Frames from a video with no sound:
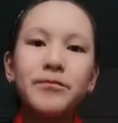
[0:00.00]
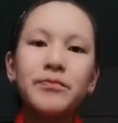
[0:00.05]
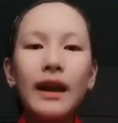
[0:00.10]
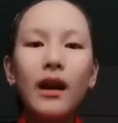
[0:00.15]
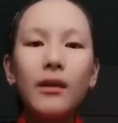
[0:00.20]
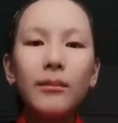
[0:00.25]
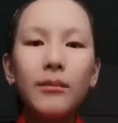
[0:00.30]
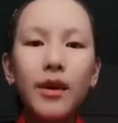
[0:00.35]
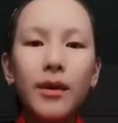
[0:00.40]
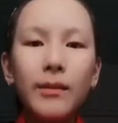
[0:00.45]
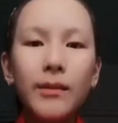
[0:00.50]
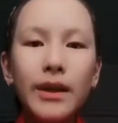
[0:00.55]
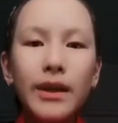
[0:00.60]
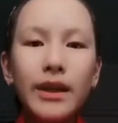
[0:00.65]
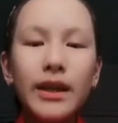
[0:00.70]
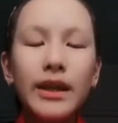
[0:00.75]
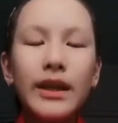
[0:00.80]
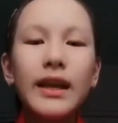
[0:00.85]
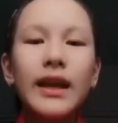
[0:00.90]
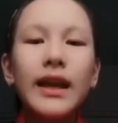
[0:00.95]

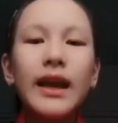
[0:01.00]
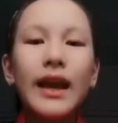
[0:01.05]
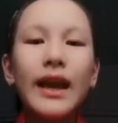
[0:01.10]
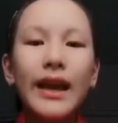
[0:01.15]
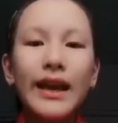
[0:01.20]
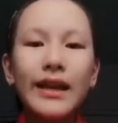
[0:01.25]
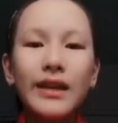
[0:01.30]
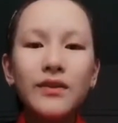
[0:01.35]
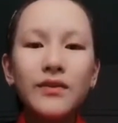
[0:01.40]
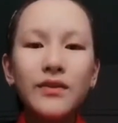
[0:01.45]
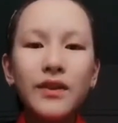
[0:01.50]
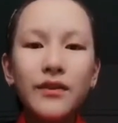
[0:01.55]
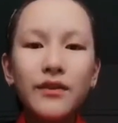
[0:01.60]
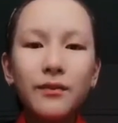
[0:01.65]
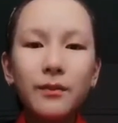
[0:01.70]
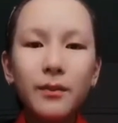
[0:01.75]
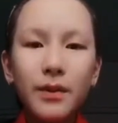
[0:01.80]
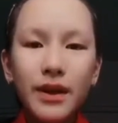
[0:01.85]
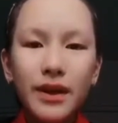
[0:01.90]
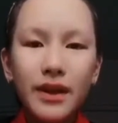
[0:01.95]
Upcoming
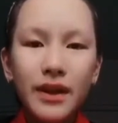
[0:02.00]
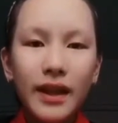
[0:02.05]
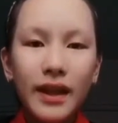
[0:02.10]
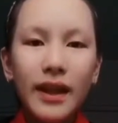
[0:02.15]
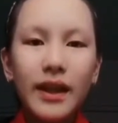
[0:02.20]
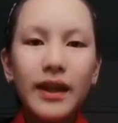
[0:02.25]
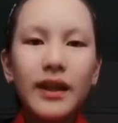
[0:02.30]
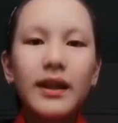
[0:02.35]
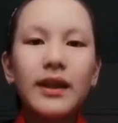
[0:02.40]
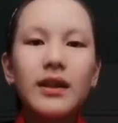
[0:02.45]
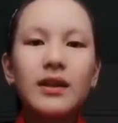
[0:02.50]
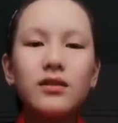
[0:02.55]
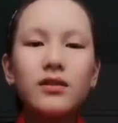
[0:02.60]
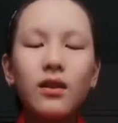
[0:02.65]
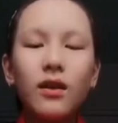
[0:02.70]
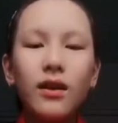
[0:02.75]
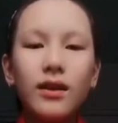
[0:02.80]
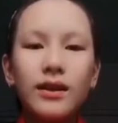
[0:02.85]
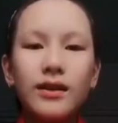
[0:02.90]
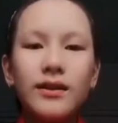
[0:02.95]
85th birthday,
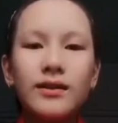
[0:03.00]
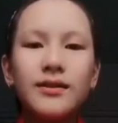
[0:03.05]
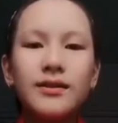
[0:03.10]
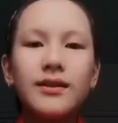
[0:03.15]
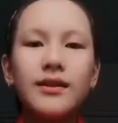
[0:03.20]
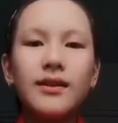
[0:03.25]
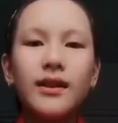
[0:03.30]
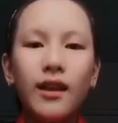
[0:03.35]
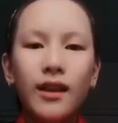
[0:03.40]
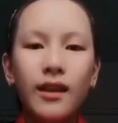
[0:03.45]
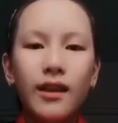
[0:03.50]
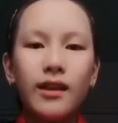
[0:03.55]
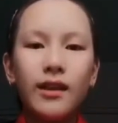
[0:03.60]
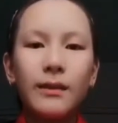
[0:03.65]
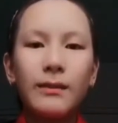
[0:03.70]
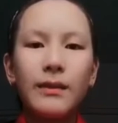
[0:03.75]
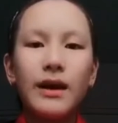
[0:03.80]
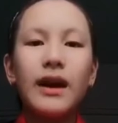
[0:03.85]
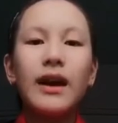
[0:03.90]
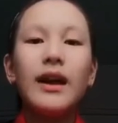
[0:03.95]
His Holiness the Dalai
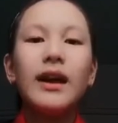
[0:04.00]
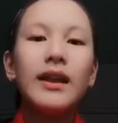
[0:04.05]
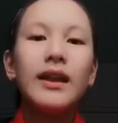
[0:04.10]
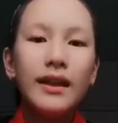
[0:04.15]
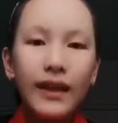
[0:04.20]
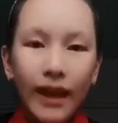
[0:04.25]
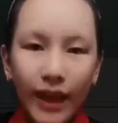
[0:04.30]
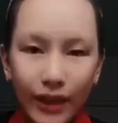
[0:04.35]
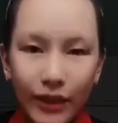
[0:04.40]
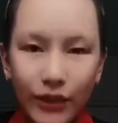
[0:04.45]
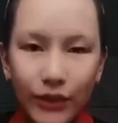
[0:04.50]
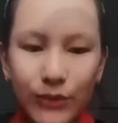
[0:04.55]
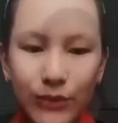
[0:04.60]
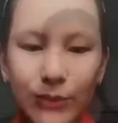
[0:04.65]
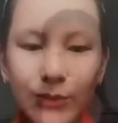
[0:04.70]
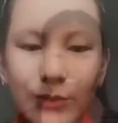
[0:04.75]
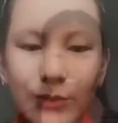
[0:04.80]
Lama, thank you.